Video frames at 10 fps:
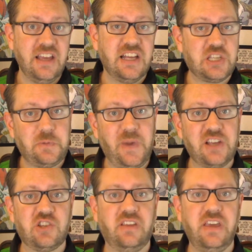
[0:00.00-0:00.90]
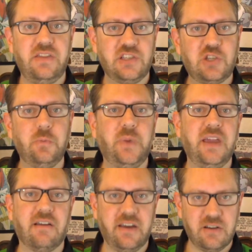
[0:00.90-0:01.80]
especially the
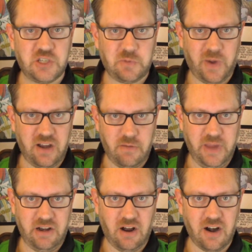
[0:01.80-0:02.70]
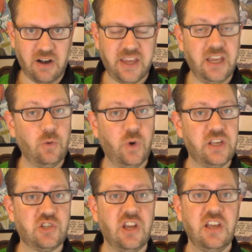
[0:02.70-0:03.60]
Superior Spider-Man arc, in
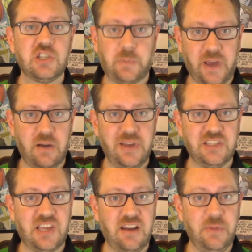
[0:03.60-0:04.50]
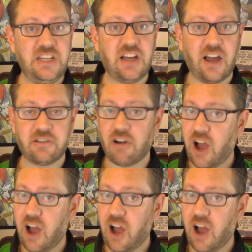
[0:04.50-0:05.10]
which Spider-Man's enemy, Dr.